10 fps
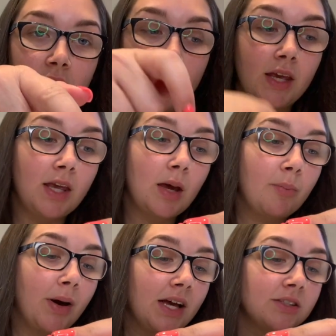the
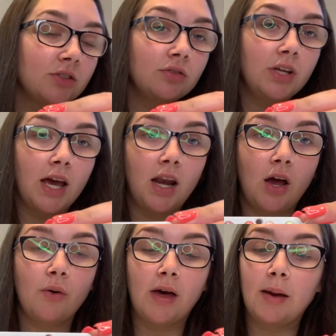pastel
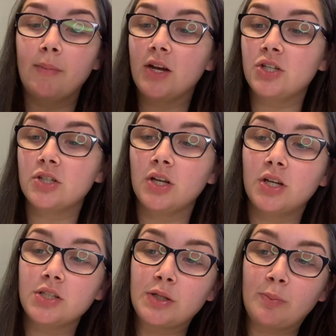yellow that I
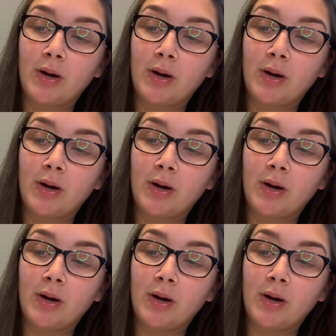mentioned,